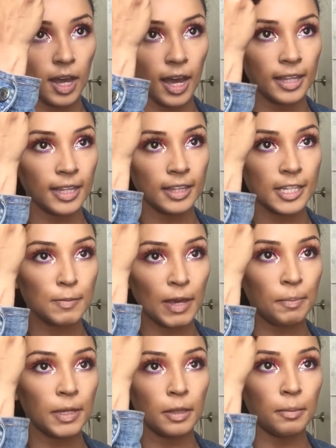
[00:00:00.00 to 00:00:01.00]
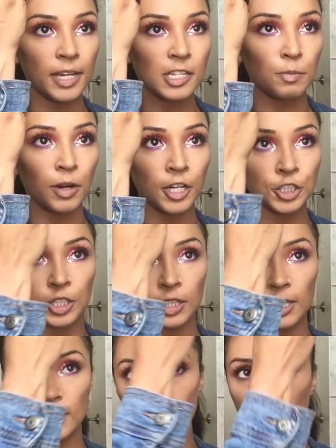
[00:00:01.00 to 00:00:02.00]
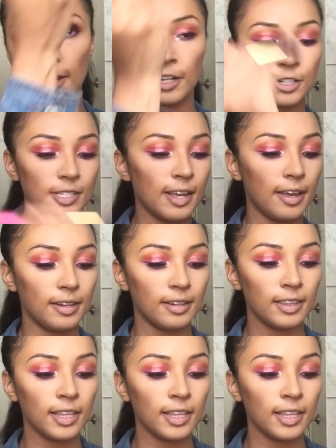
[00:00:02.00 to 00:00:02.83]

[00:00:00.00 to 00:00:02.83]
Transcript: I think this might be the best brush in the entire set.